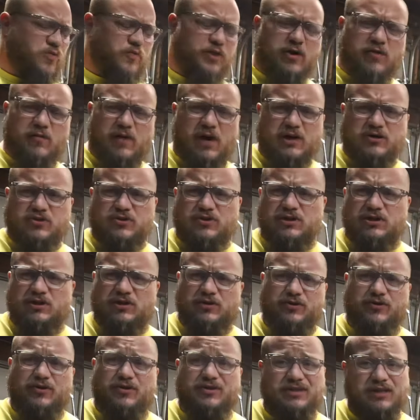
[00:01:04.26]
rear master
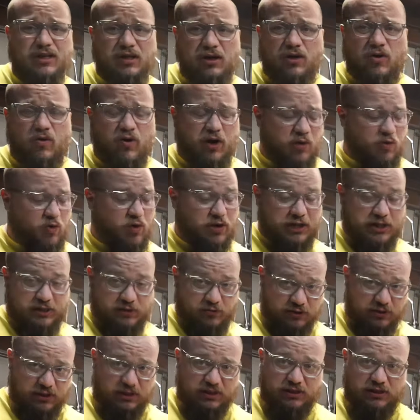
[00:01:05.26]
cylinder. Didn't quite work. That's
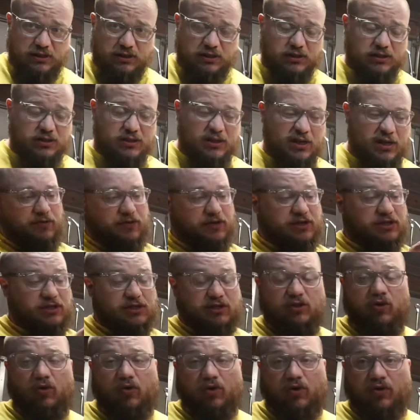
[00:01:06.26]
what this is. This is
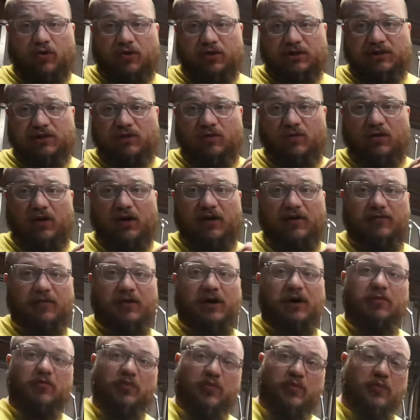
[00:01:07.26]
an old crusty one off
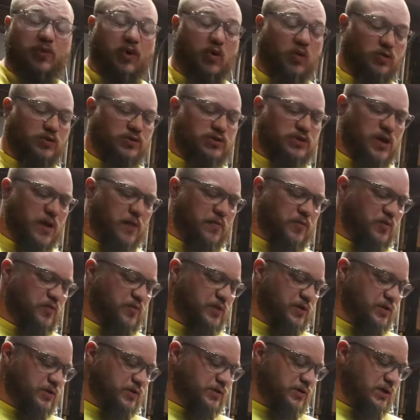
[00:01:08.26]
my old chopper
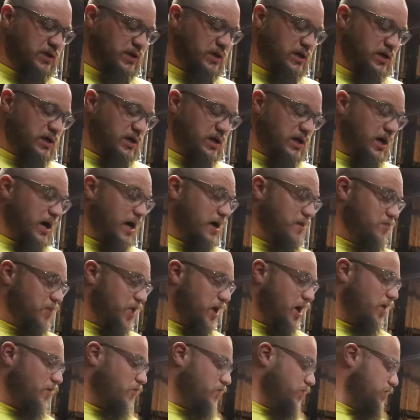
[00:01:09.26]
build. I
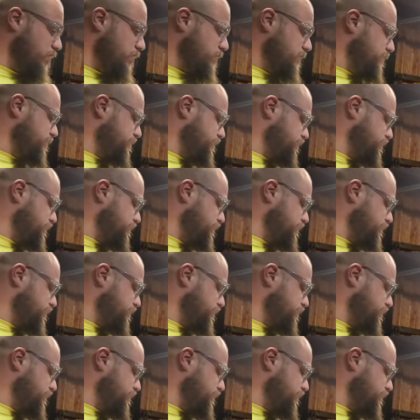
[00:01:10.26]
bought one.